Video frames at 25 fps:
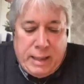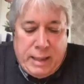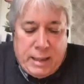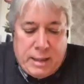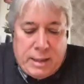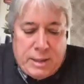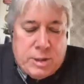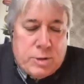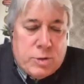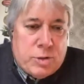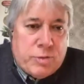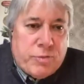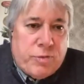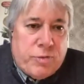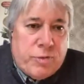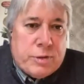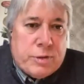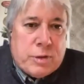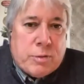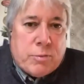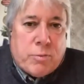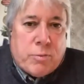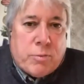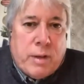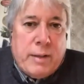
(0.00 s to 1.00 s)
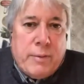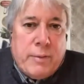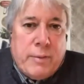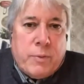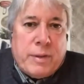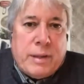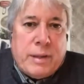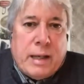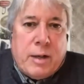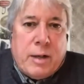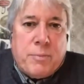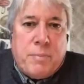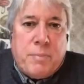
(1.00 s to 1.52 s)
it is useful to write
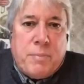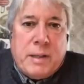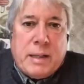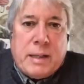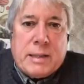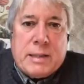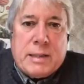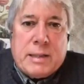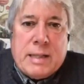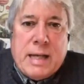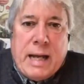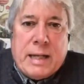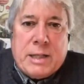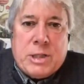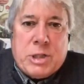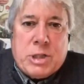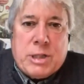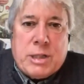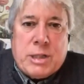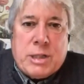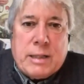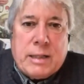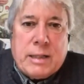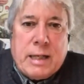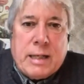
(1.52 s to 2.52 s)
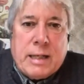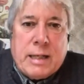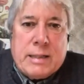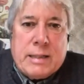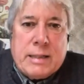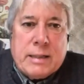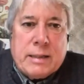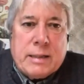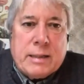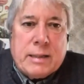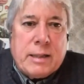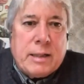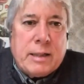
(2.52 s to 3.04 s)
without being attached to the
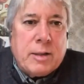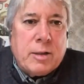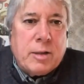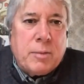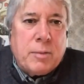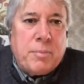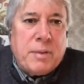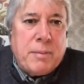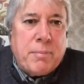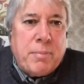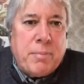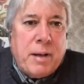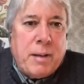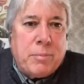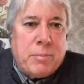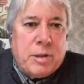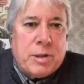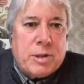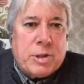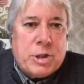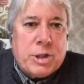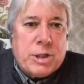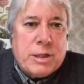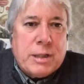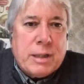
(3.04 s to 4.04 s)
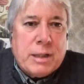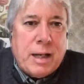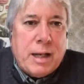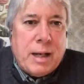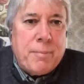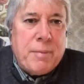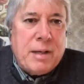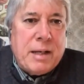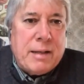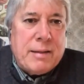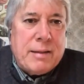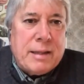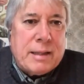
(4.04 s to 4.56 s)
idea that it'll be published. I
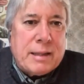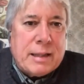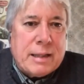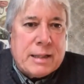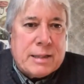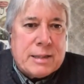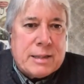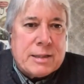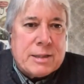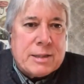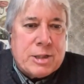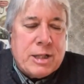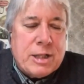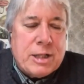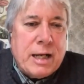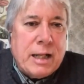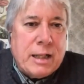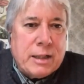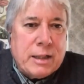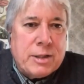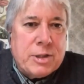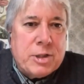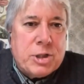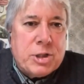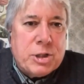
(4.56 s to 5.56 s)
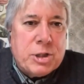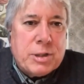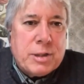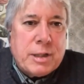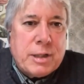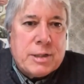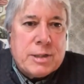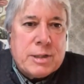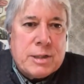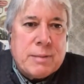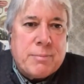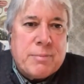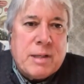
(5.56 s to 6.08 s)
mean, I think that's a yeah. challenge
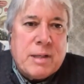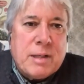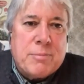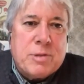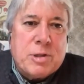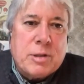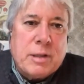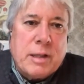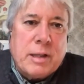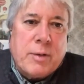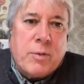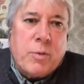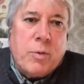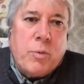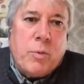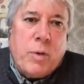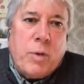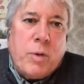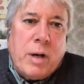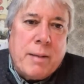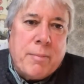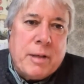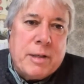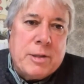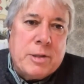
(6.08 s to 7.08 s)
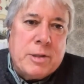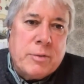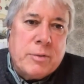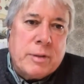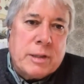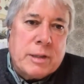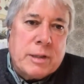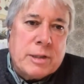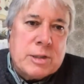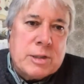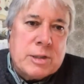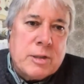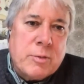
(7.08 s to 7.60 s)
because sometimes you're like, well, why am I doing
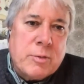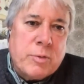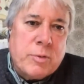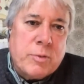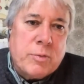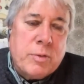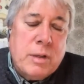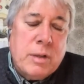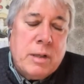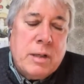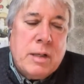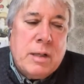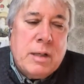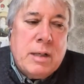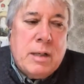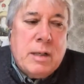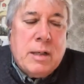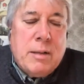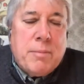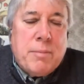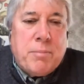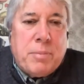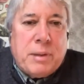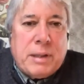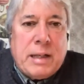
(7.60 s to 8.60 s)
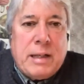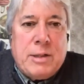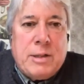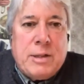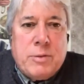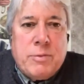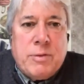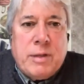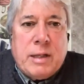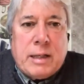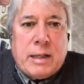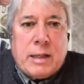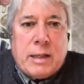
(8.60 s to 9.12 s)
this? No one but I do
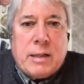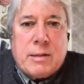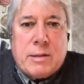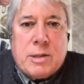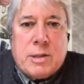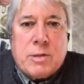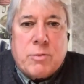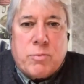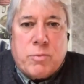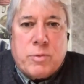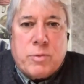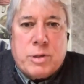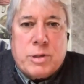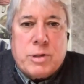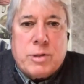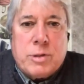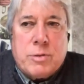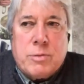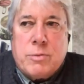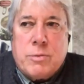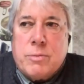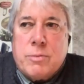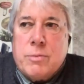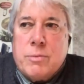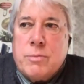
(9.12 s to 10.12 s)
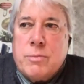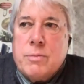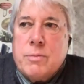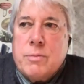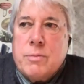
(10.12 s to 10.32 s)
think to to